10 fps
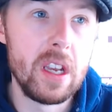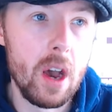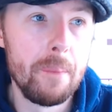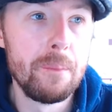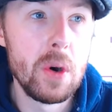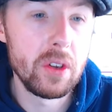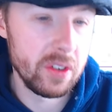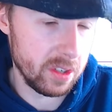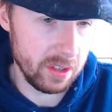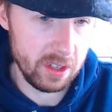
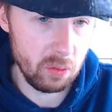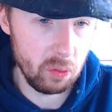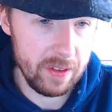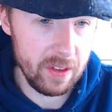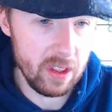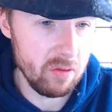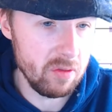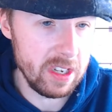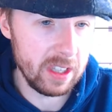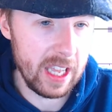amongst us with the
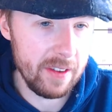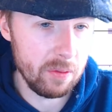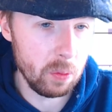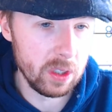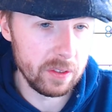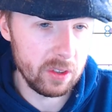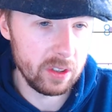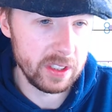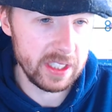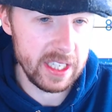real life world of
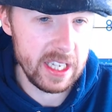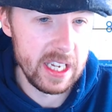currency.